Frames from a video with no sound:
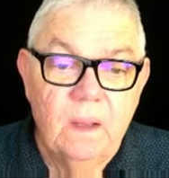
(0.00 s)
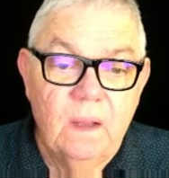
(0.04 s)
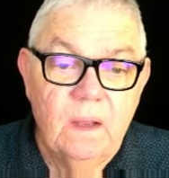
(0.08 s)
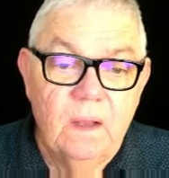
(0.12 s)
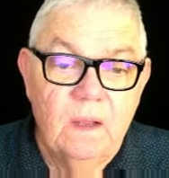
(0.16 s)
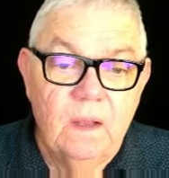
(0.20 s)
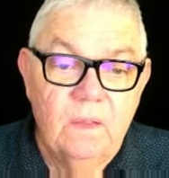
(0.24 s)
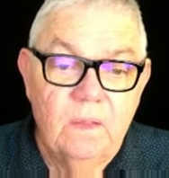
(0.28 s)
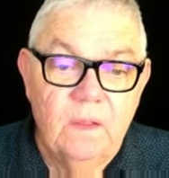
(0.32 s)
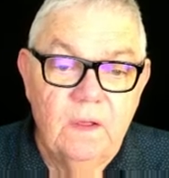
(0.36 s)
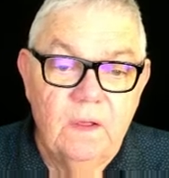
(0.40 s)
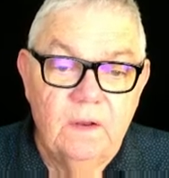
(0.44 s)

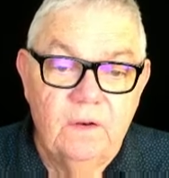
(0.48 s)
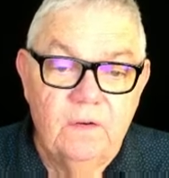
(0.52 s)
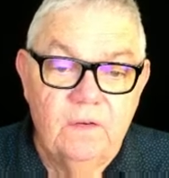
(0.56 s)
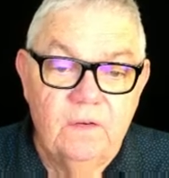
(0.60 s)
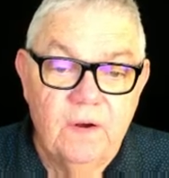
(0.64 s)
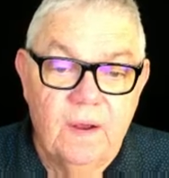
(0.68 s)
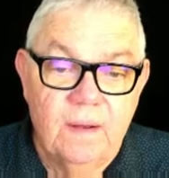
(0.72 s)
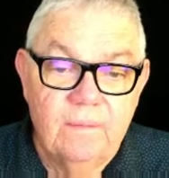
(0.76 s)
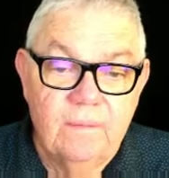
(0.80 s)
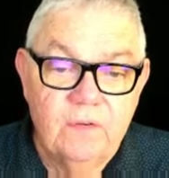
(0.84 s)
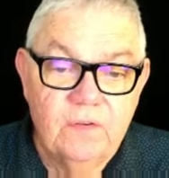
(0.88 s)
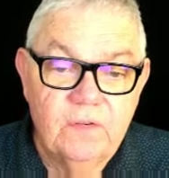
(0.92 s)
In the
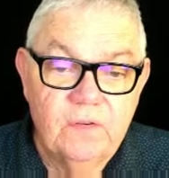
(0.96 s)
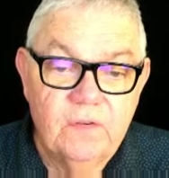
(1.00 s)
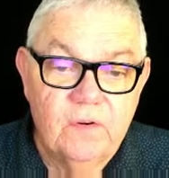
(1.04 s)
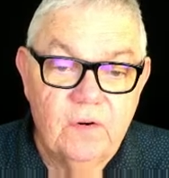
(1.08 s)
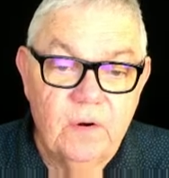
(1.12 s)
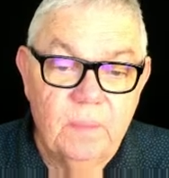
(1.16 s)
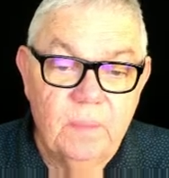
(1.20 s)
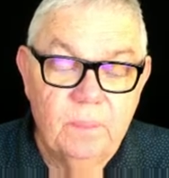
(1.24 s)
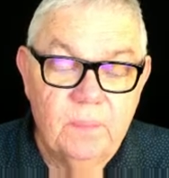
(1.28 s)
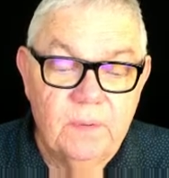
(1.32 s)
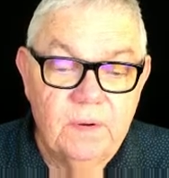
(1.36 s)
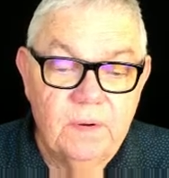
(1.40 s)

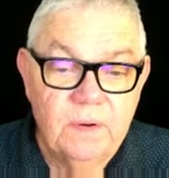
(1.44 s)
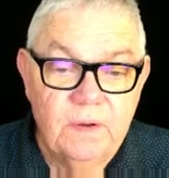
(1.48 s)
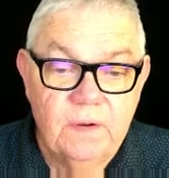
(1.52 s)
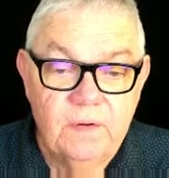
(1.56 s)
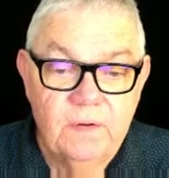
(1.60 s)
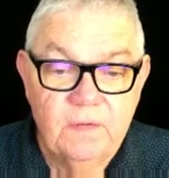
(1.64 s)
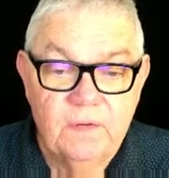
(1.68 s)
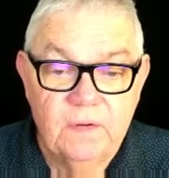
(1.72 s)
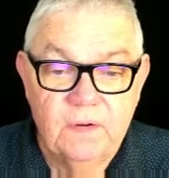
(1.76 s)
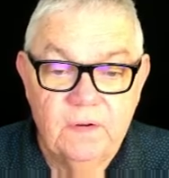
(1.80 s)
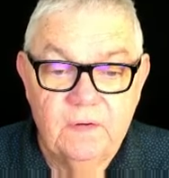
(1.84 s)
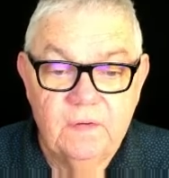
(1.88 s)
JavaScript,
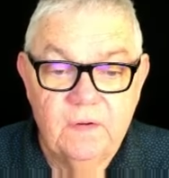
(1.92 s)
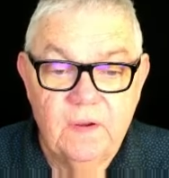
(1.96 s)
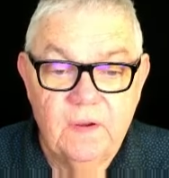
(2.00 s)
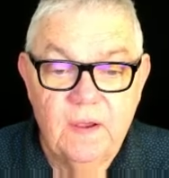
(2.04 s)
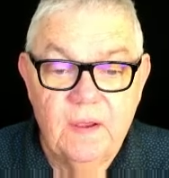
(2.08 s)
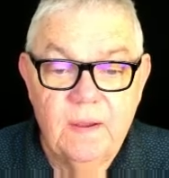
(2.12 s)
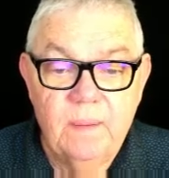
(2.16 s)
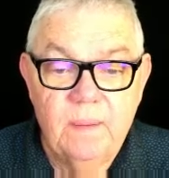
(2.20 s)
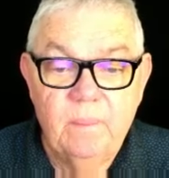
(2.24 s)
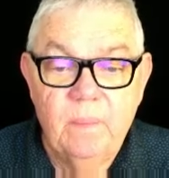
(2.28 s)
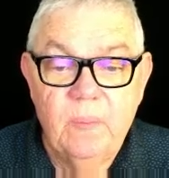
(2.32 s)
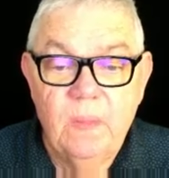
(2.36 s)
it's the
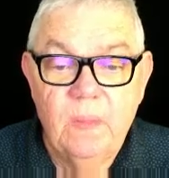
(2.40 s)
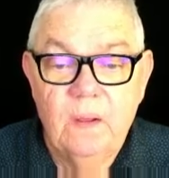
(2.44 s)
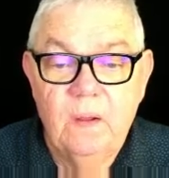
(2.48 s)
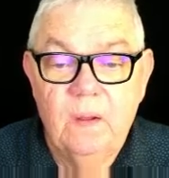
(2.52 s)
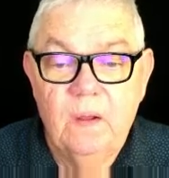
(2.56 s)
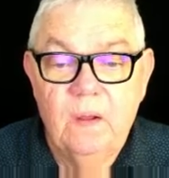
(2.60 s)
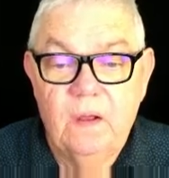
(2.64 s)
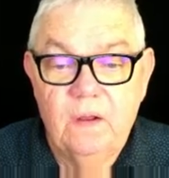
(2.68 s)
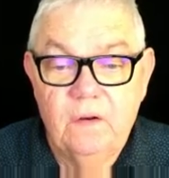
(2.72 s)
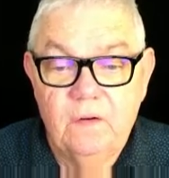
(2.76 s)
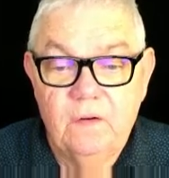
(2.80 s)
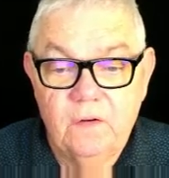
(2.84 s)
same.
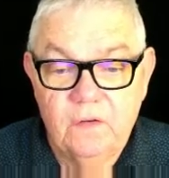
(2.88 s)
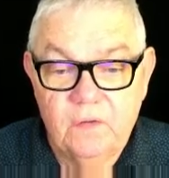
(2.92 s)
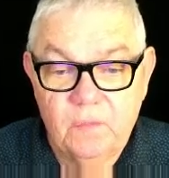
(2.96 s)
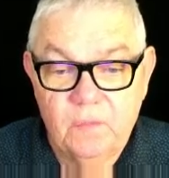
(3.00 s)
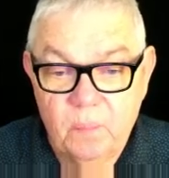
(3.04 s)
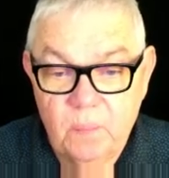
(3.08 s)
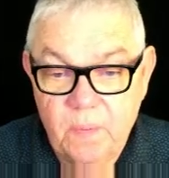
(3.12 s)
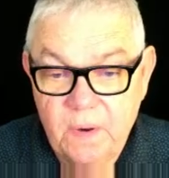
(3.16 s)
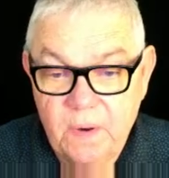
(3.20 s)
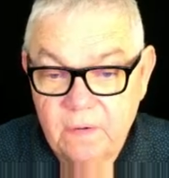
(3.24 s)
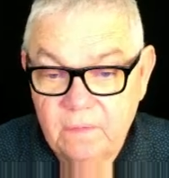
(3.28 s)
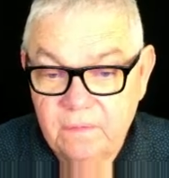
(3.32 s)
I just
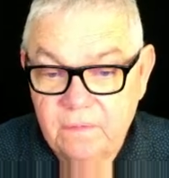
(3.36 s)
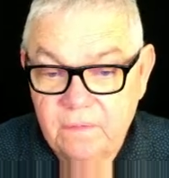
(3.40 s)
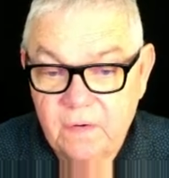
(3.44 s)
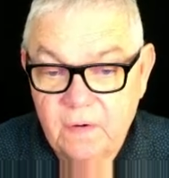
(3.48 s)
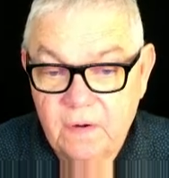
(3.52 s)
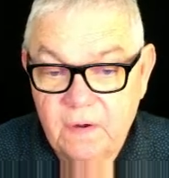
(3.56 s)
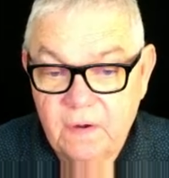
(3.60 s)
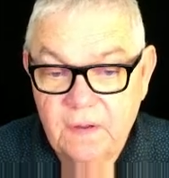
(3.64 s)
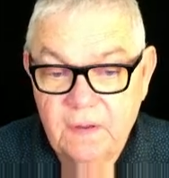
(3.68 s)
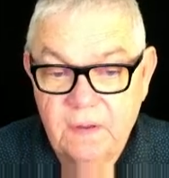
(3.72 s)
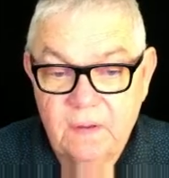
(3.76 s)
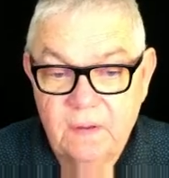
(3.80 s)

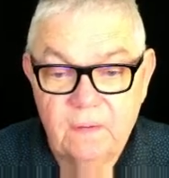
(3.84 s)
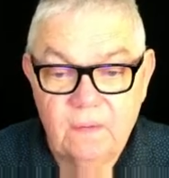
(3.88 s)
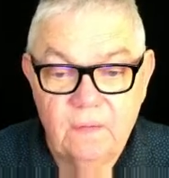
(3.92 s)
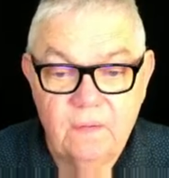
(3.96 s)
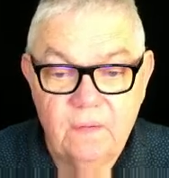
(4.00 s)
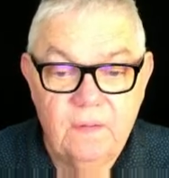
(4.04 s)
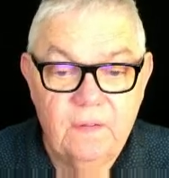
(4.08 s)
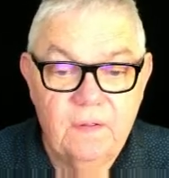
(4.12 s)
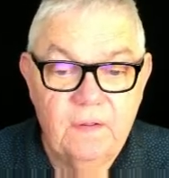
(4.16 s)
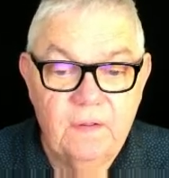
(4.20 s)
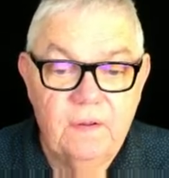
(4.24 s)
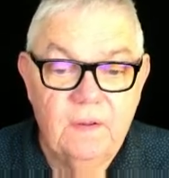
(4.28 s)
minify
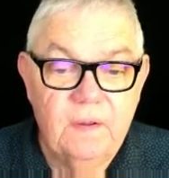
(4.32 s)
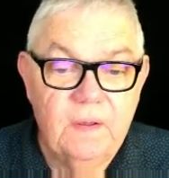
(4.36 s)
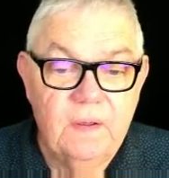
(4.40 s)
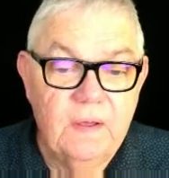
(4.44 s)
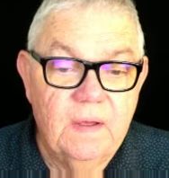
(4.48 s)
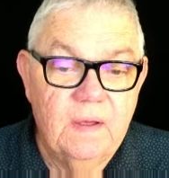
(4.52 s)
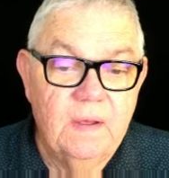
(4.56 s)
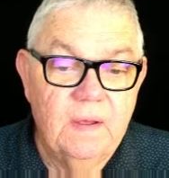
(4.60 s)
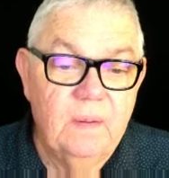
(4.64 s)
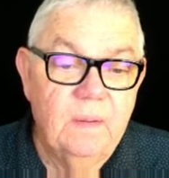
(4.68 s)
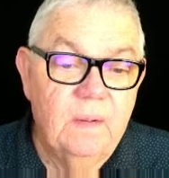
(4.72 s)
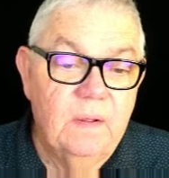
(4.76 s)
the
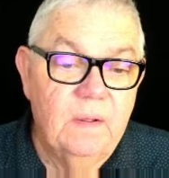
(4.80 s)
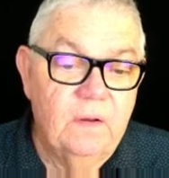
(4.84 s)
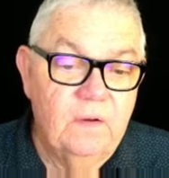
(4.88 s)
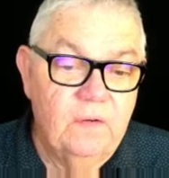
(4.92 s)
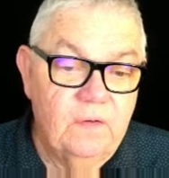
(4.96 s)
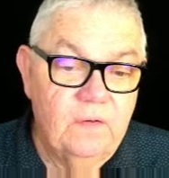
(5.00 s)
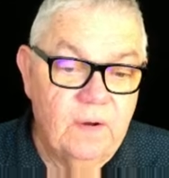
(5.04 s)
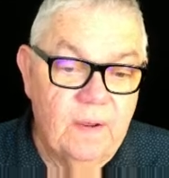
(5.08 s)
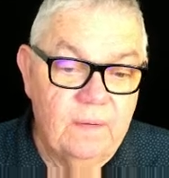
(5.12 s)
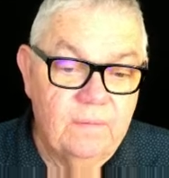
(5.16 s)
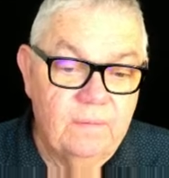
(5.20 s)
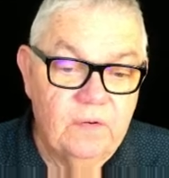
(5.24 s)

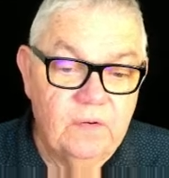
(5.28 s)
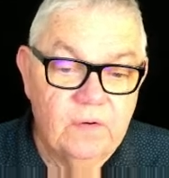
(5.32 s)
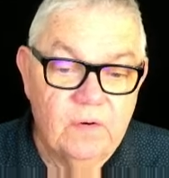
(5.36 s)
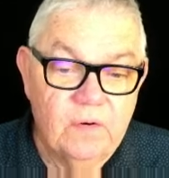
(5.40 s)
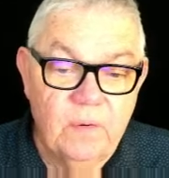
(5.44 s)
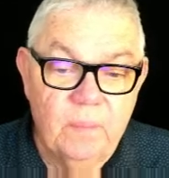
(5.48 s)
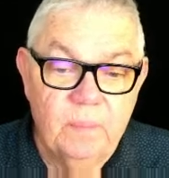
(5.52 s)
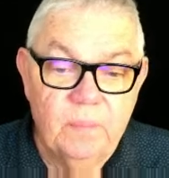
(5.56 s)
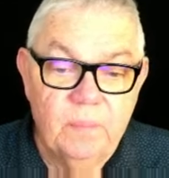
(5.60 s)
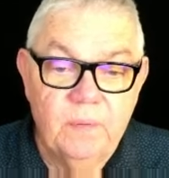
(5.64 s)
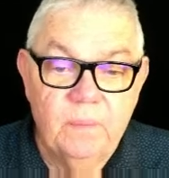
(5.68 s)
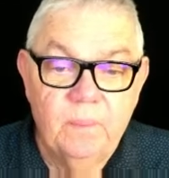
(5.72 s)

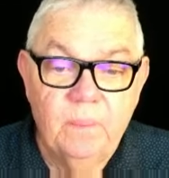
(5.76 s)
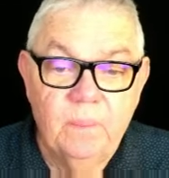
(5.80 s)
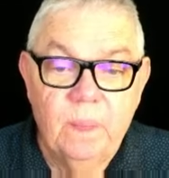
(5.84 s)
JavaScript.